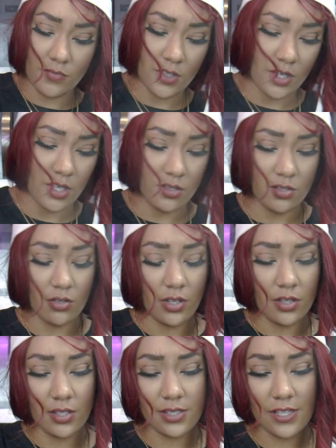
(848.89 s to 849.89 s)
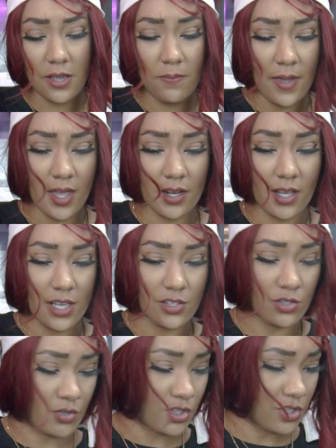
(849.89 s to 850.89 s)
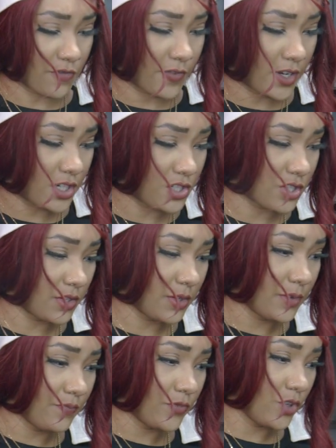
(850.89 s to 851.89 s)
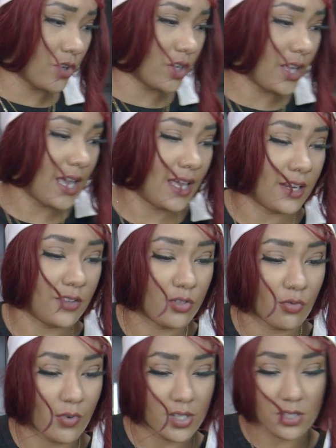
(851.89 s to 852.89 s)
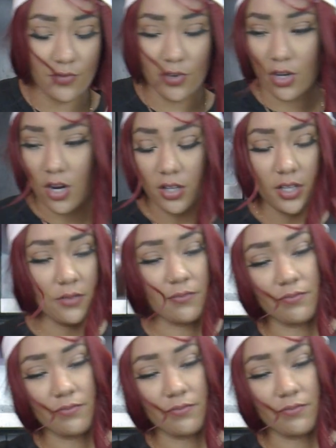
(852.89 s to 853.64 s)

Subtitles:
Okay, so in the same pan, as soon as you're finished, you're gonna add in the rest of your garlic.